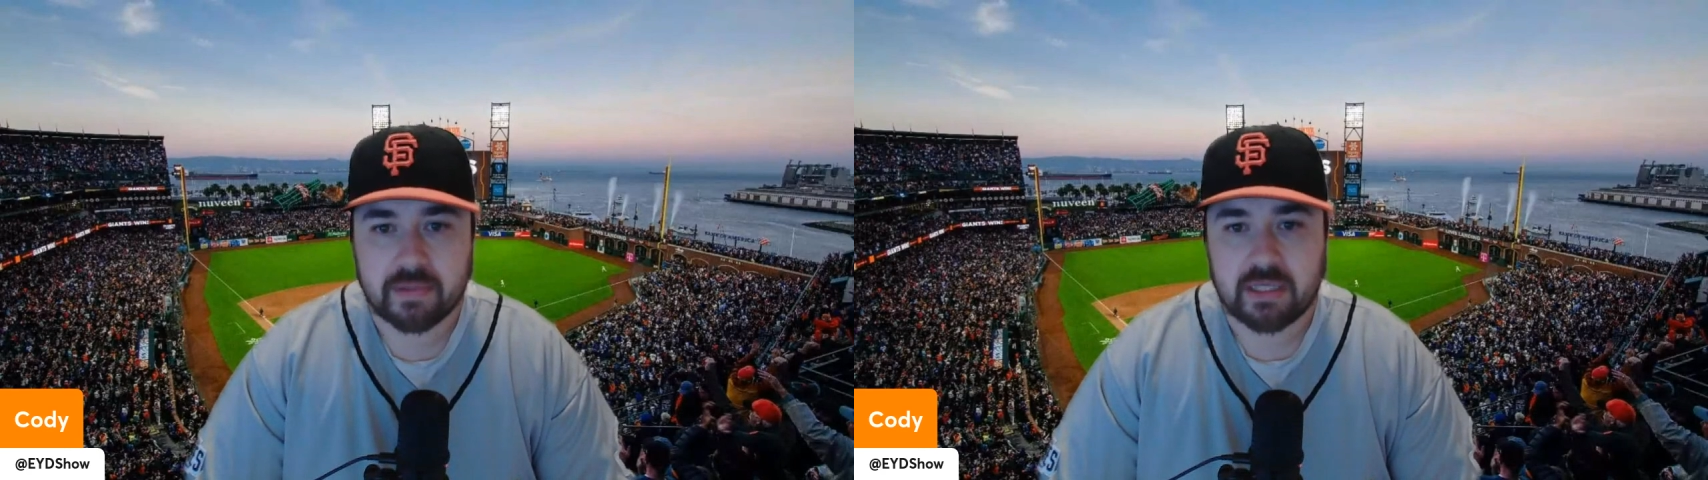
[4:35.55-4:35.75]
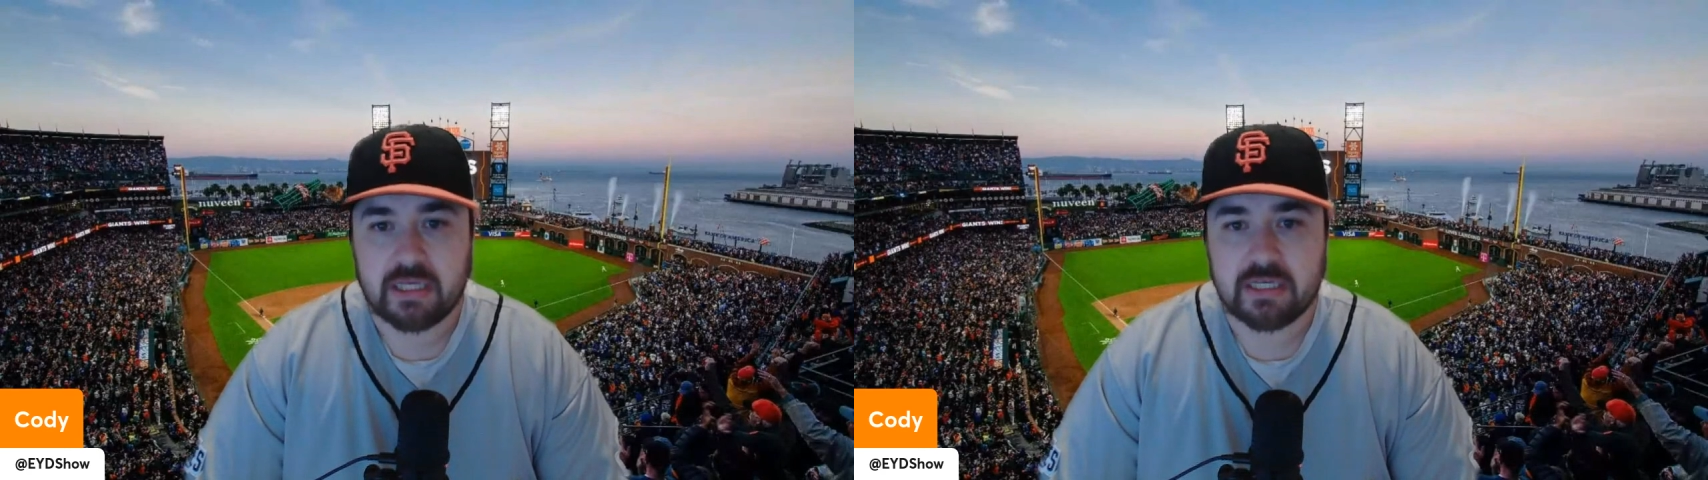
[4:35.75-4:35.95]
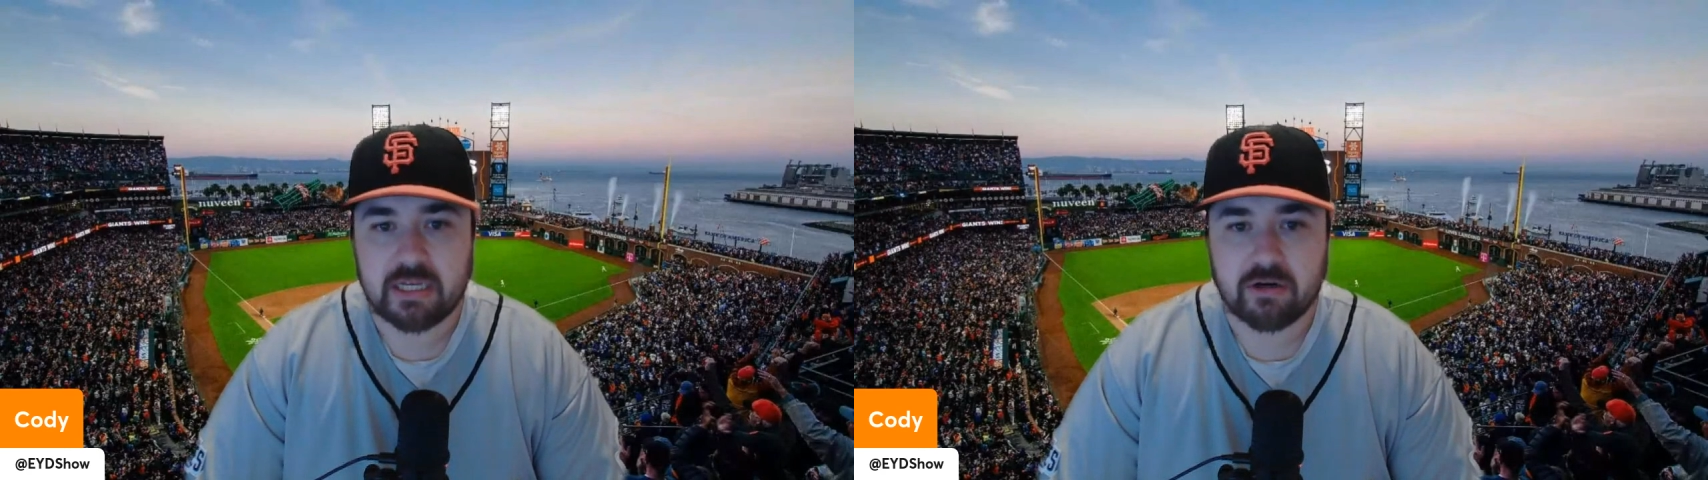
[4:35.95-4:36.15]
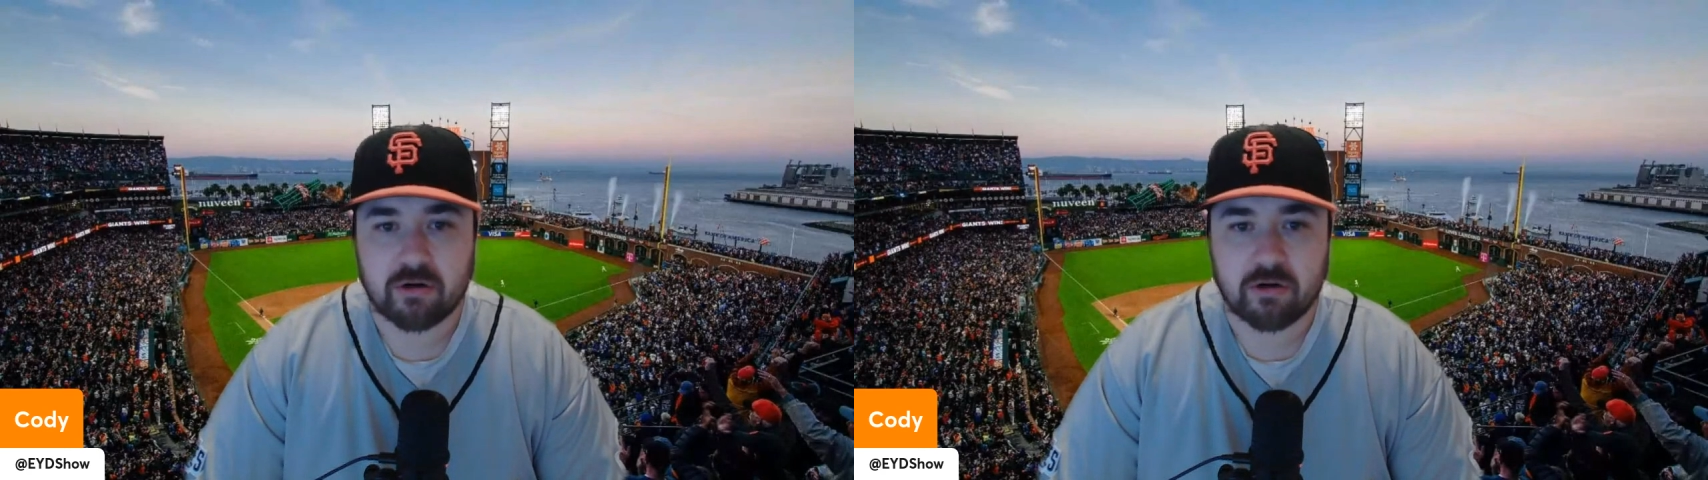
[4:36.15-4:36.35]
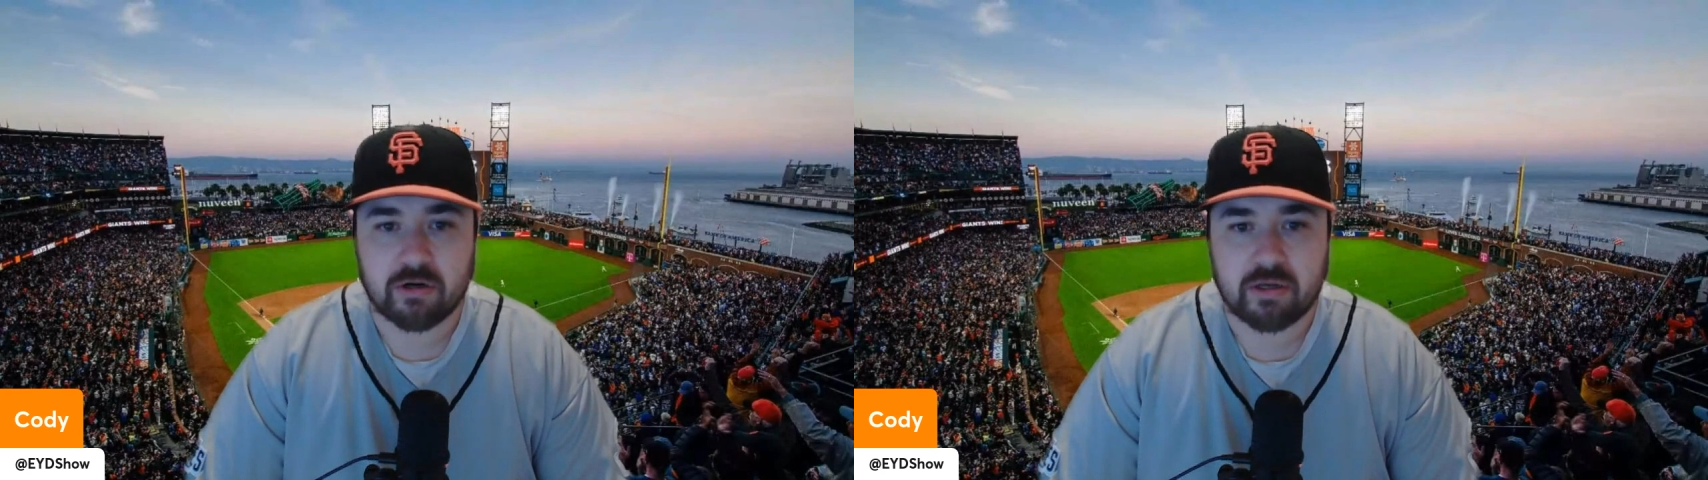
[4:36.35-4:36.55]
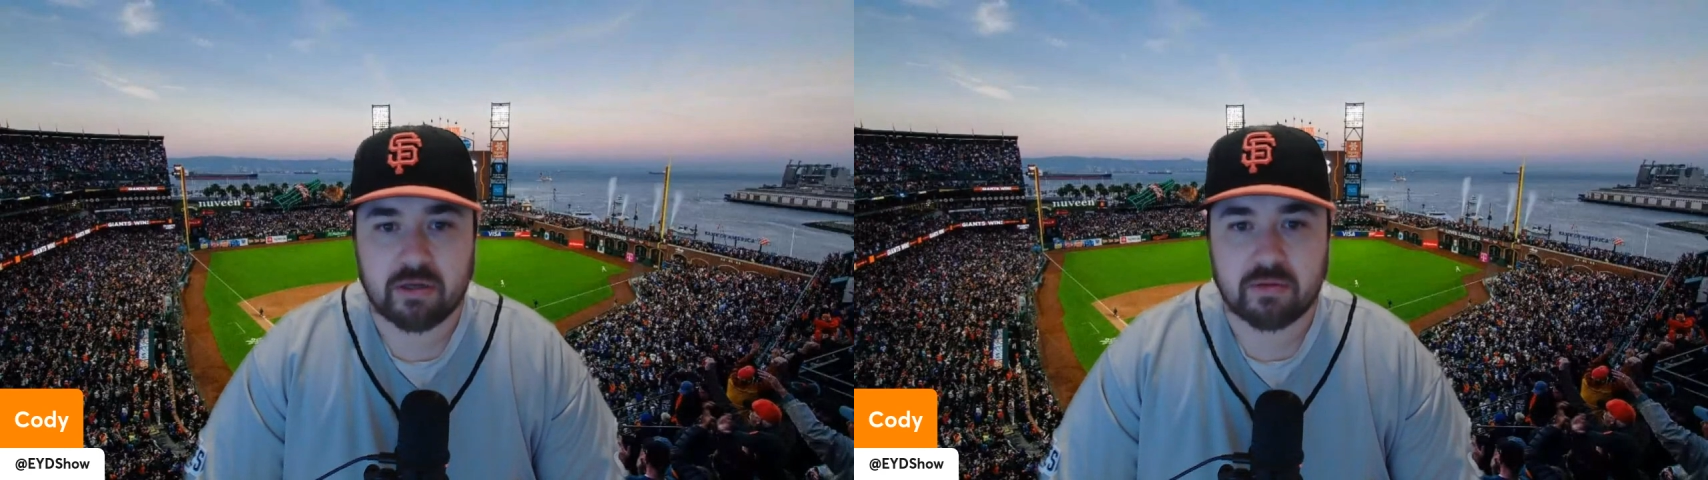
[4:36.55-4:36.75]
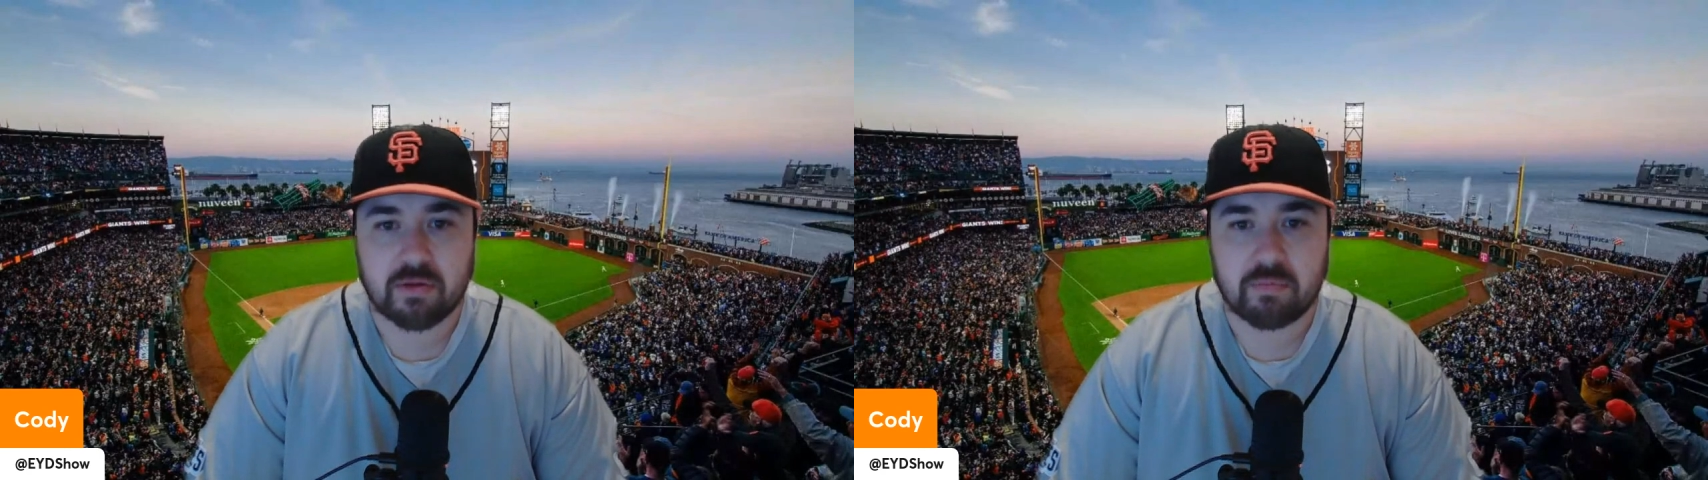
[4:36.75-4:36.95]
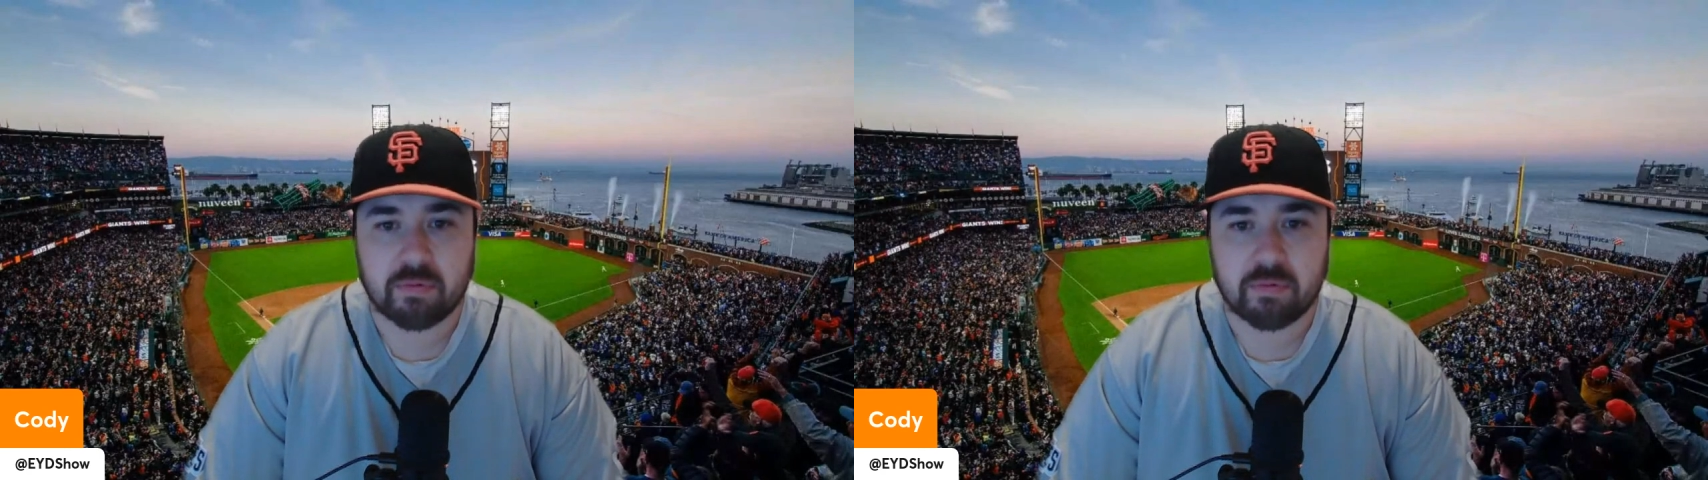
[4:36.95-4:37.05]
he did earn a